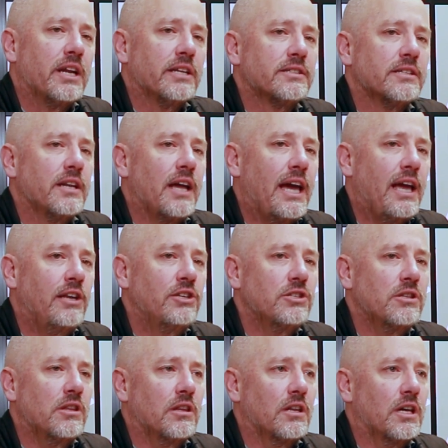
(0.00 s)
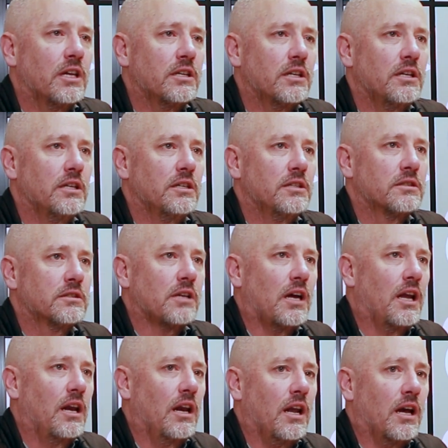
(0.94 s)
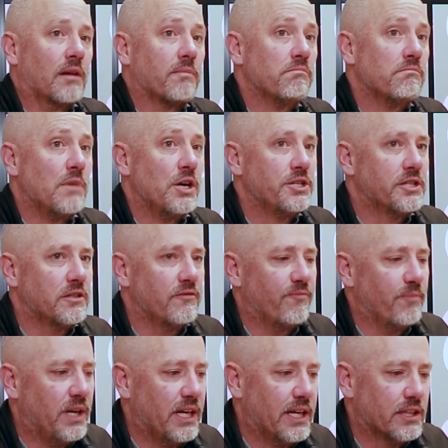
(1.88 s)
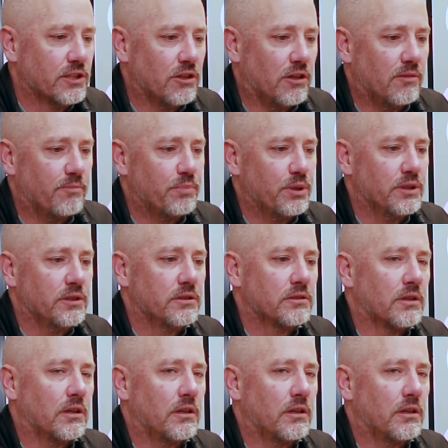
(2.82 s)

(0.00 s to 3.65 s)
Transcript: it's an agent that is, unlike most of my examples,